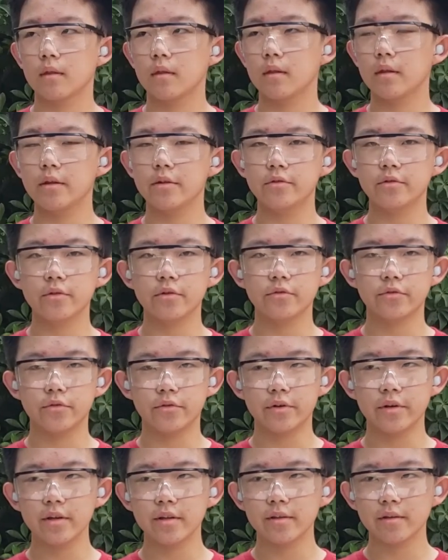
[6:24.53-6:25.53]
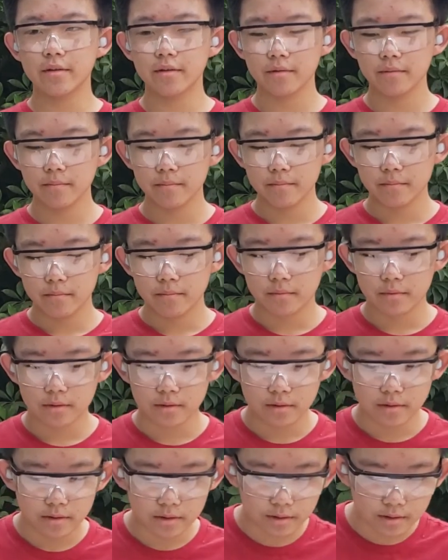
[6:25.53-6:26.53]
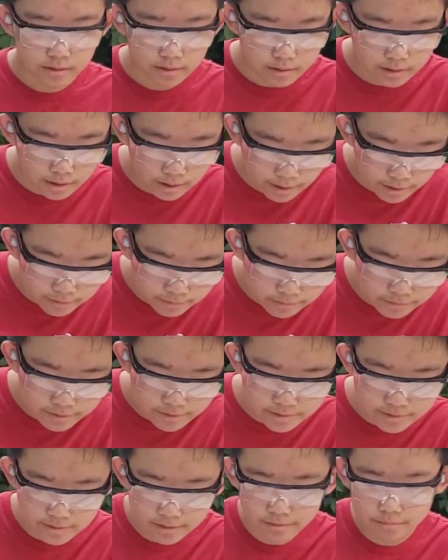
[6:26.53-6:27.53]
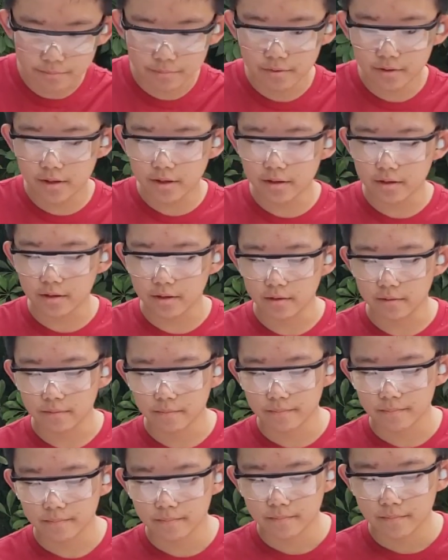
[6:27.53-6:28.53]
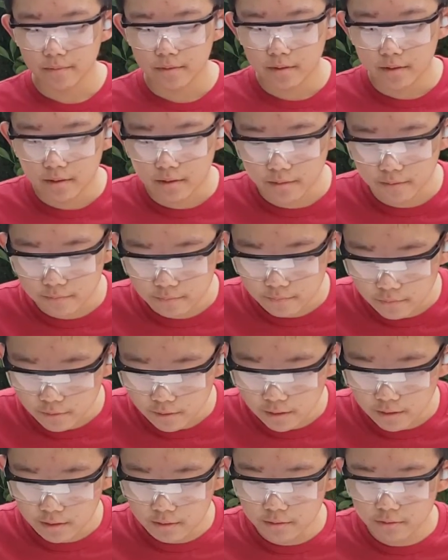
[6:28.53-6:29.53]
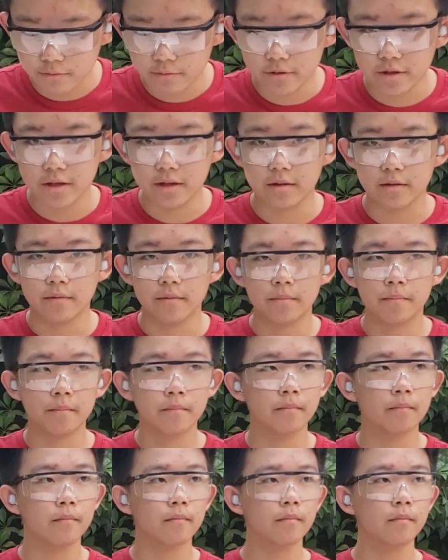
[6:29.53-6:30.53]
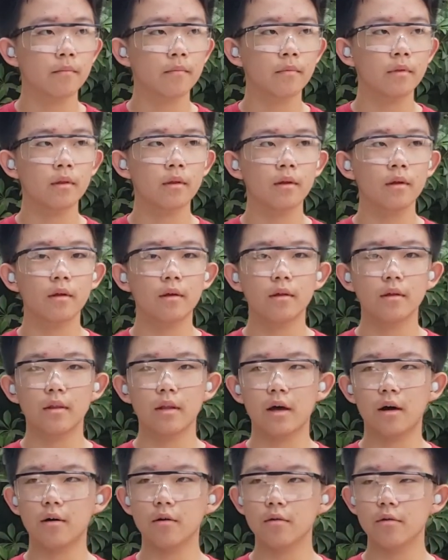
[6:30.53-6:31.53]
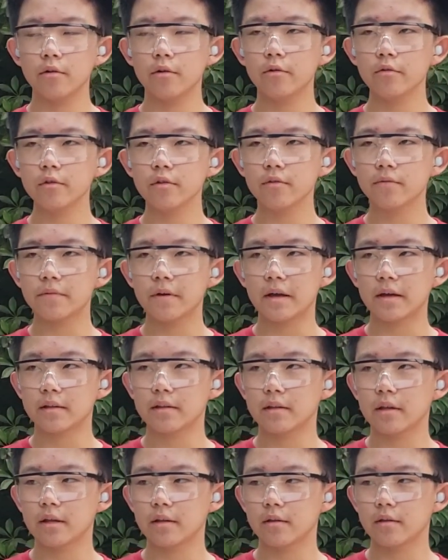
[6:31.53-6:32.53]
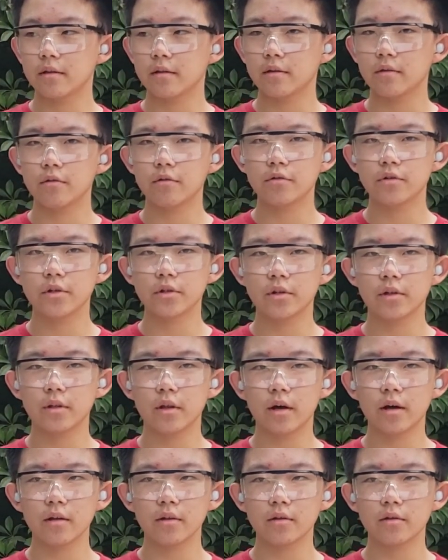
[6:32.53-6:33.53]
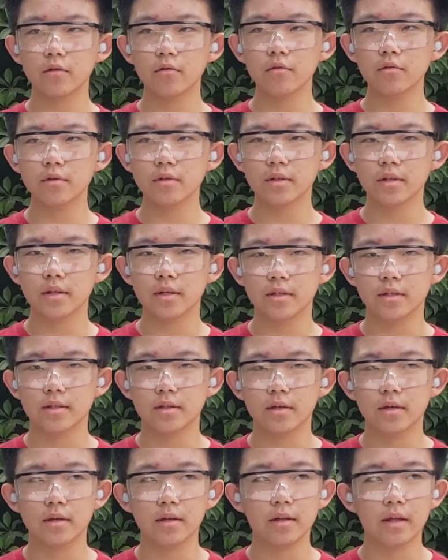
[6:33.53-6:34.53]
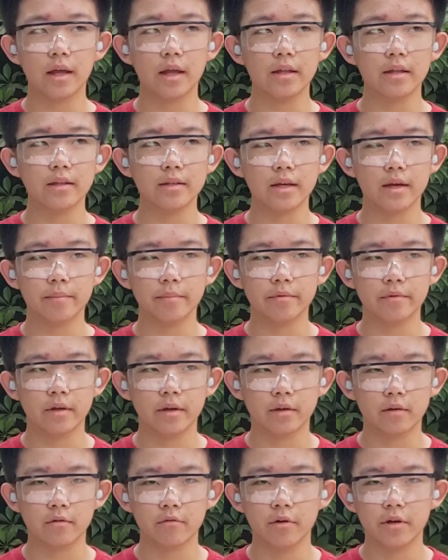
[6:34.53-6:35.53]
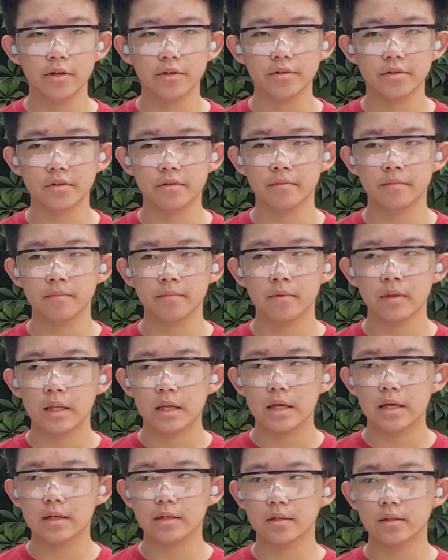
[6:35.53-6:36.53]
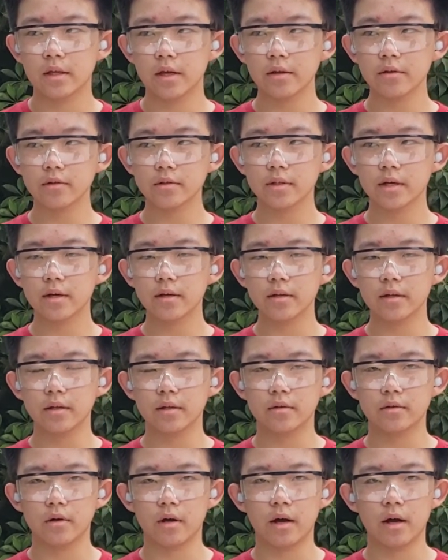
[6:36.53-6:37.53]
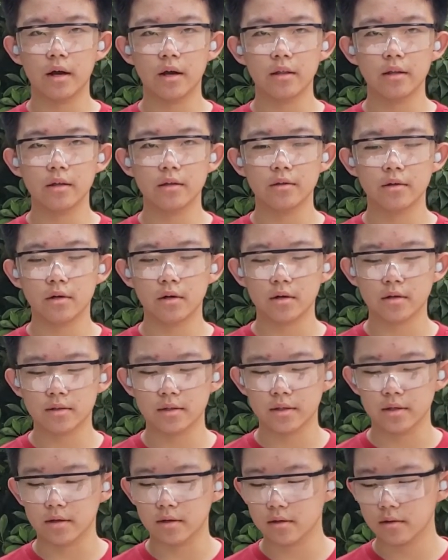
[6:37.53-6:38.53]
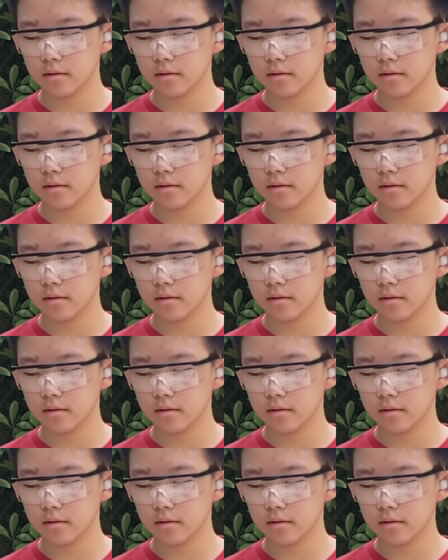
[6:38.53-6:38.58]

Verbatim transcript: Did you enjoy it? The iron is now bleeding for Halloween. Now note the fact that you should not use this in any type of decoration, as thiocyanates are highly toxic.